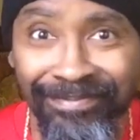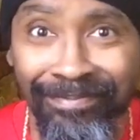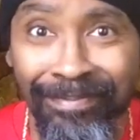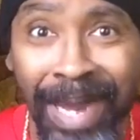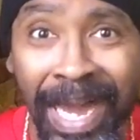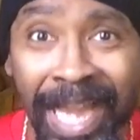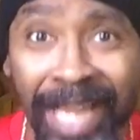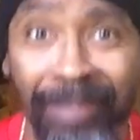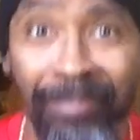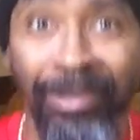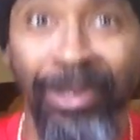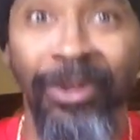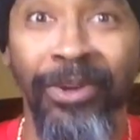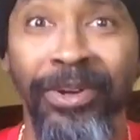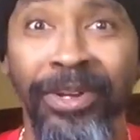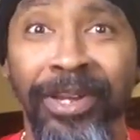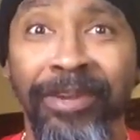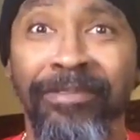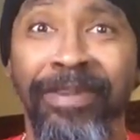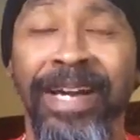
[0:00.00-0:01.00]

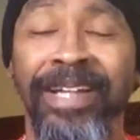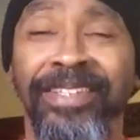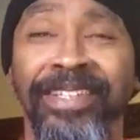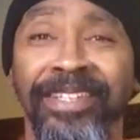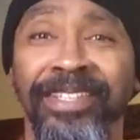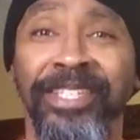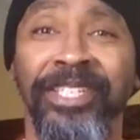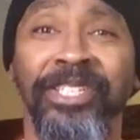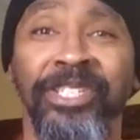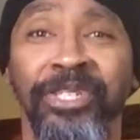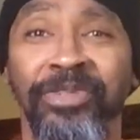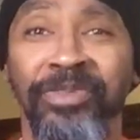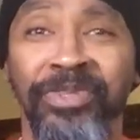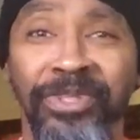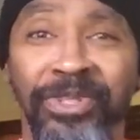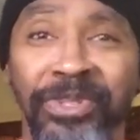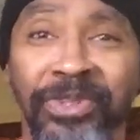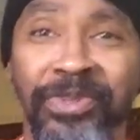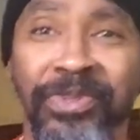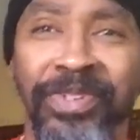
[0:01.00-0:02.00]
mind-blowing about the thing she
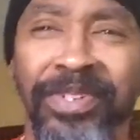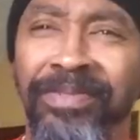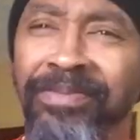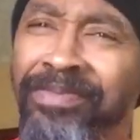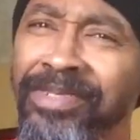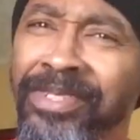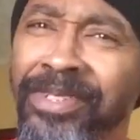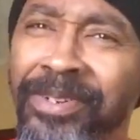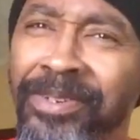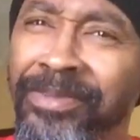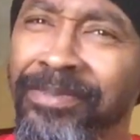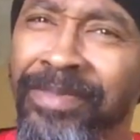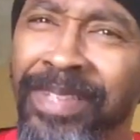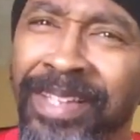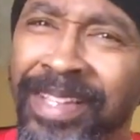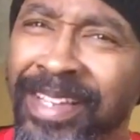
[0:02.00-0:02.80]
was doing. So